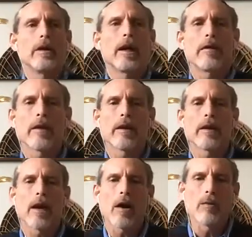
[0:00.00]
and then
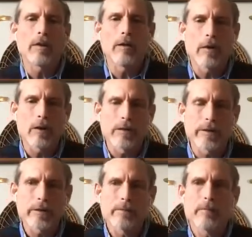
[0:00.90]
how we love
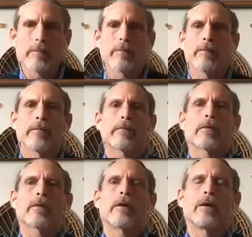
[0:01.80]
others.
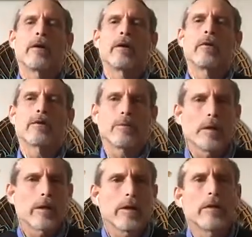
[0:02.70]
Well, to
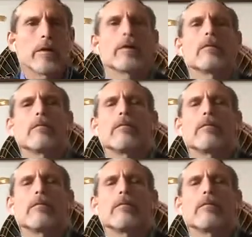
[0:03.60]
be clear,